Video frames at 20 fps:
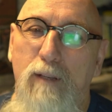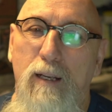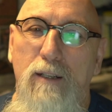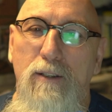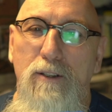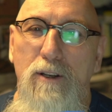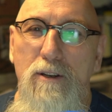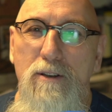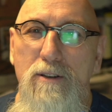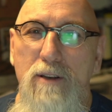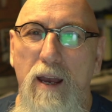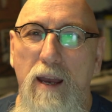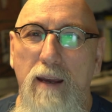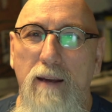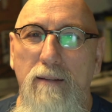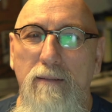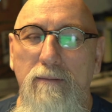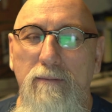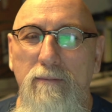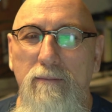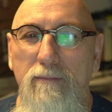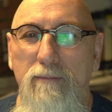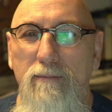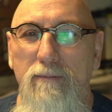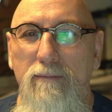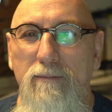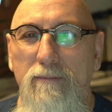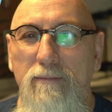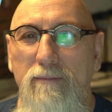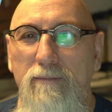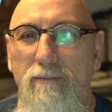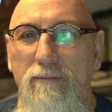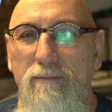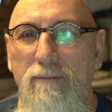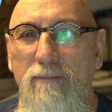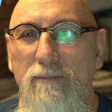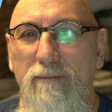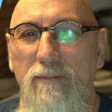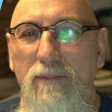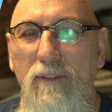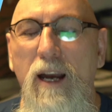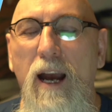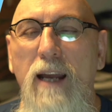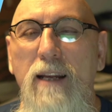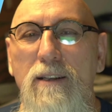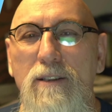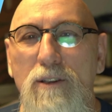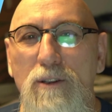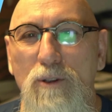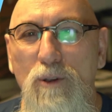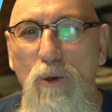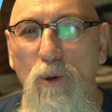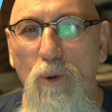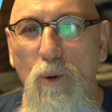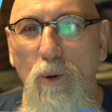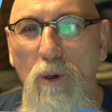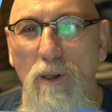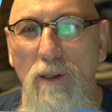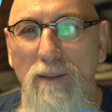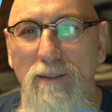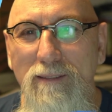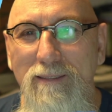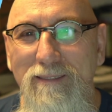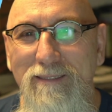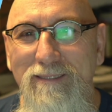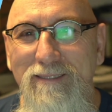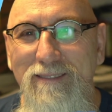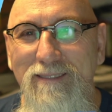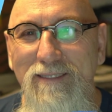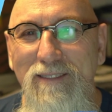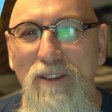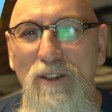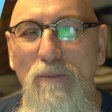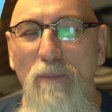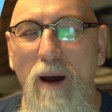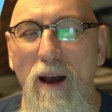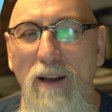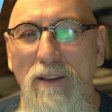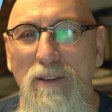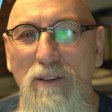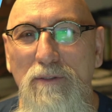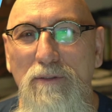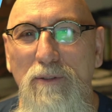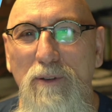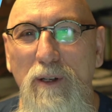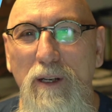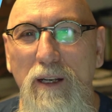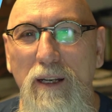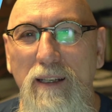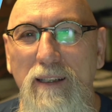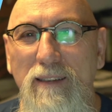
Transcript: Just saying. Kindness is cool. Smiles are free.